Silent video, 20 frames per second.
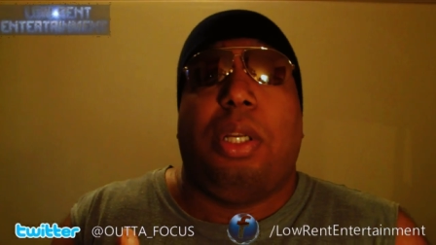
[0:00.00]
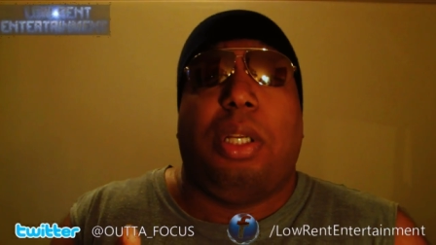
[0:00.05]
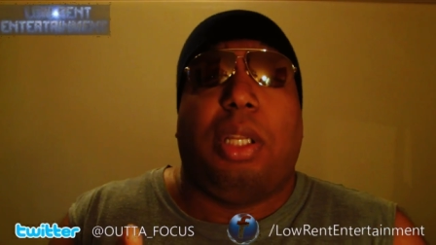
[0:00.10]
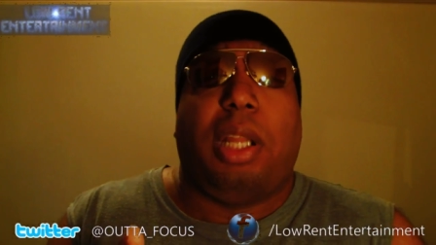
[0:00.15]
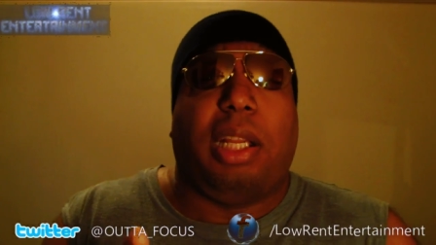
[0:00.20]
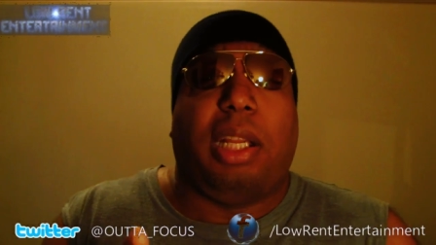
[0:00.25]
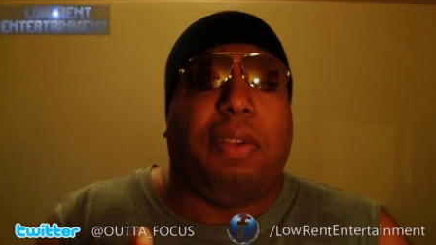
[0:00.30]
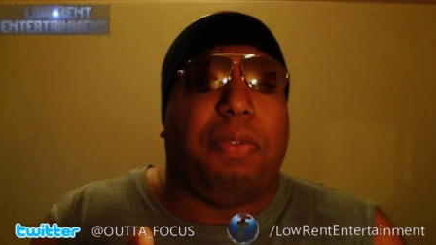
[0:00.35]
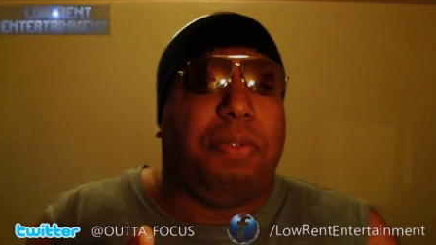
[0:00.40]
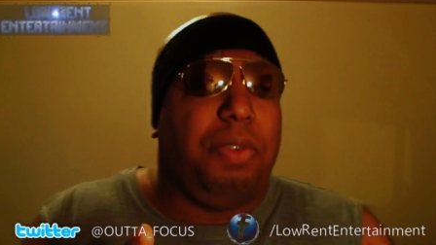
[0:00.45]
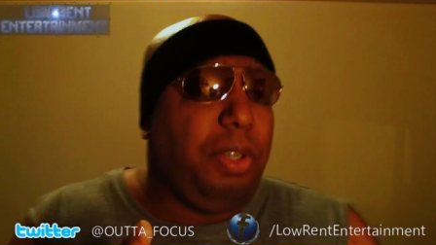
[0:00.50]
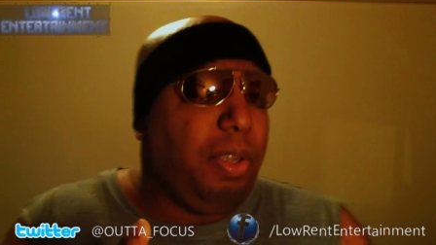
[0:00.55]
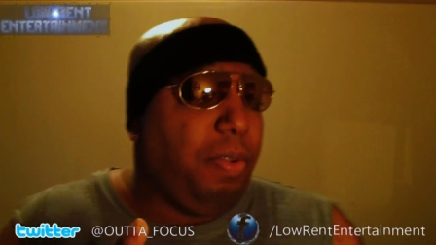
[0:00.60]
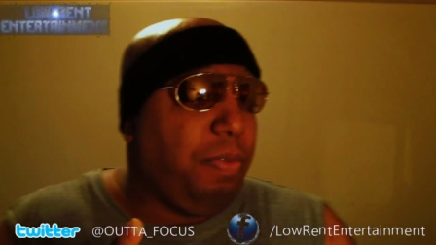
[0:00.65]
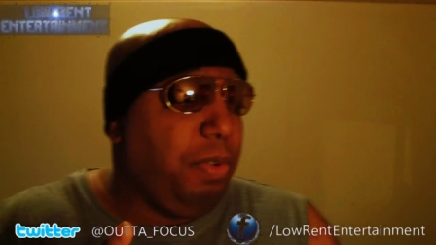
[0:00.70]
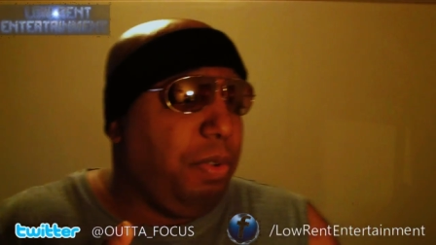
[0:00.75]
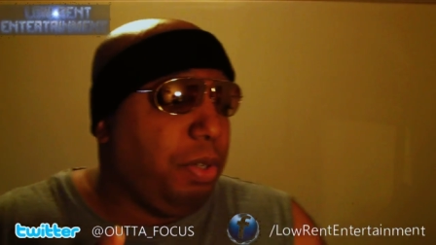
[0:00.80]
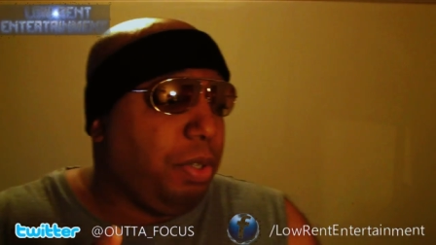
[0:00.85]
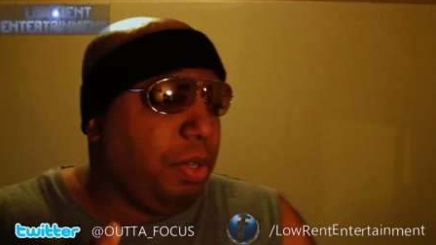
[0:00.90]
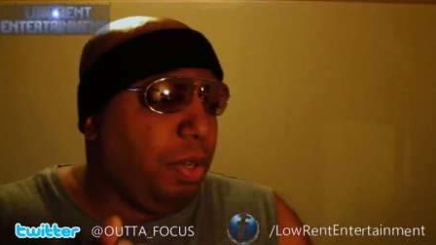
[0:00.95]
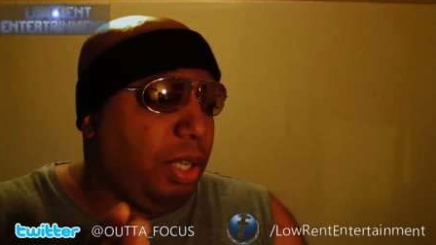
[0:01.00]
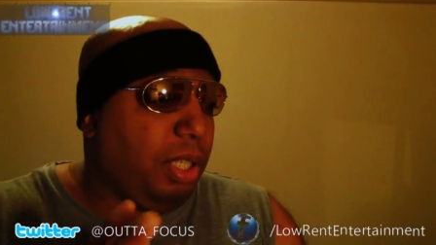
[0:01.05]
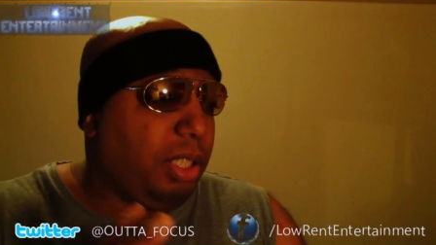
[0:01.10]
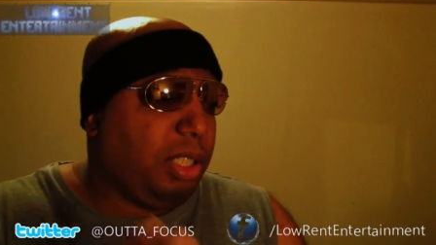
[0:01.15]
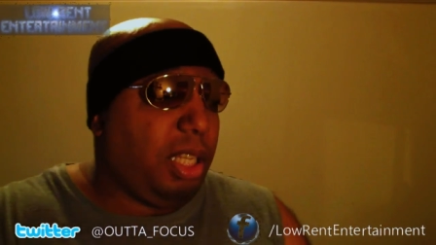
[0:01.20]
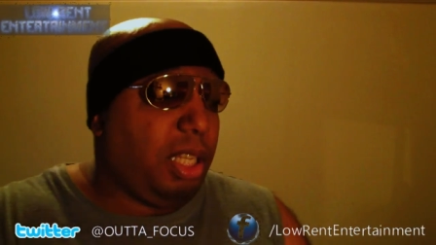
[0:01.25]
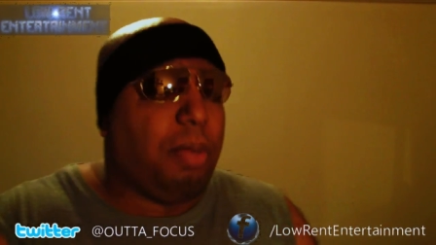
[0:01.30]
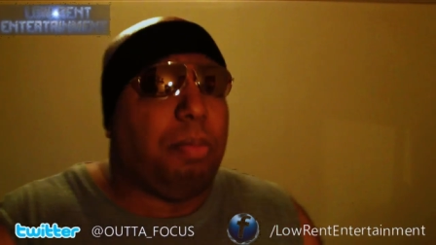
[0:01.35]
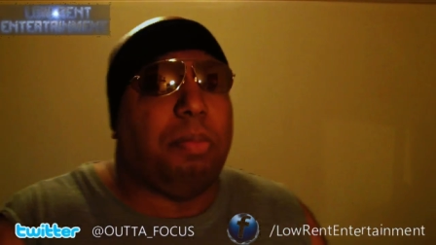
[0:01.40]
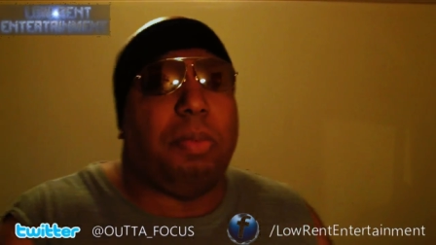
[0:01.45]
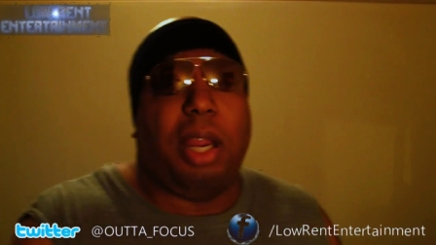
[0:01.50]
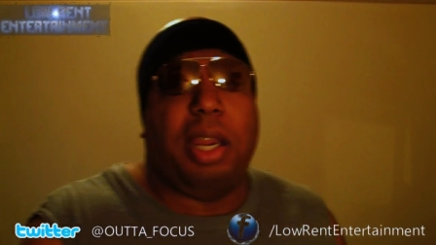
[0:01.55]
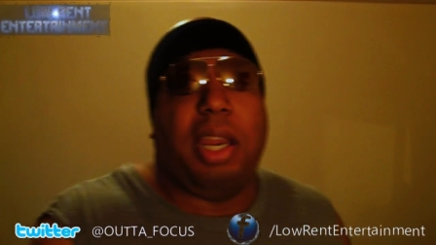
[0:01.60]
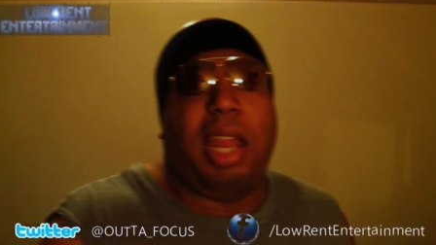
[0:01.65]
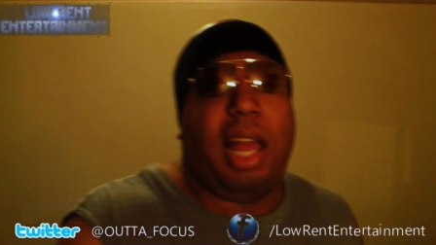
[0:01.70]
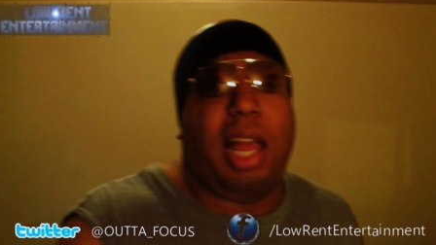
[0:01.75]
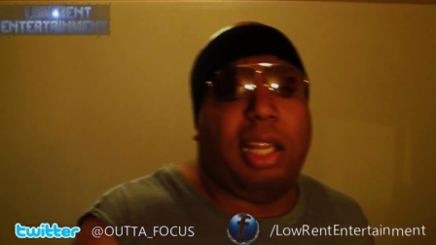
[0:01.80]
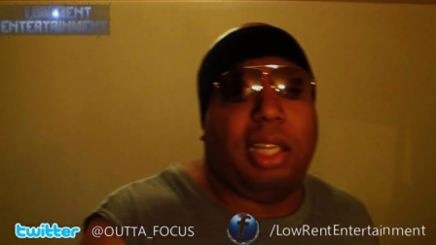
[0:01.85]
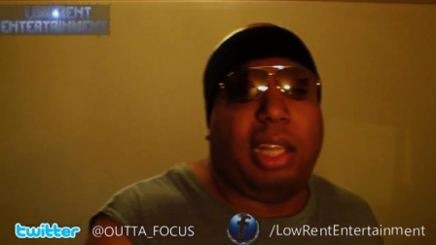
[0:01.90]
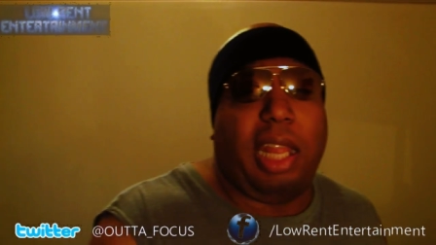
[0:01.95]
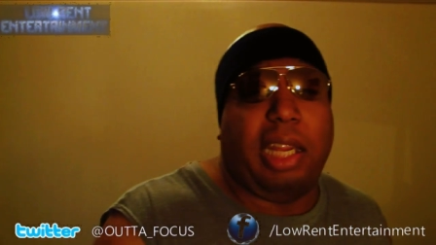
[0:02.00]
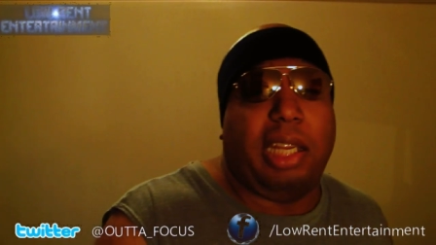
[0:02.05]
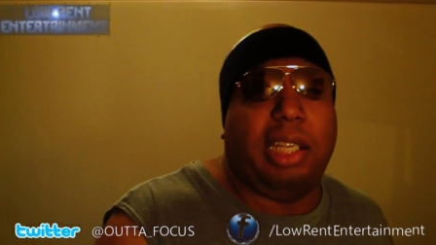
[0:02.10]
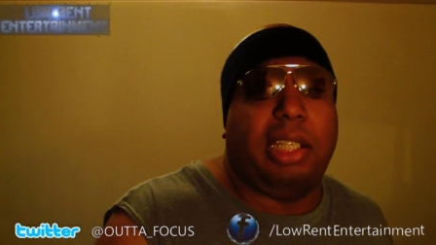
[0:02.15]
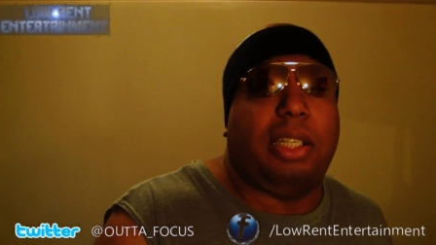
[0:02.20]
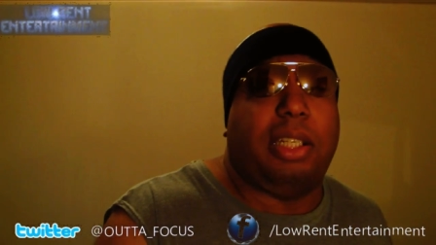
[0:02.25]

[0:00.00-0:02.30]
Like if you're doing something right now thinking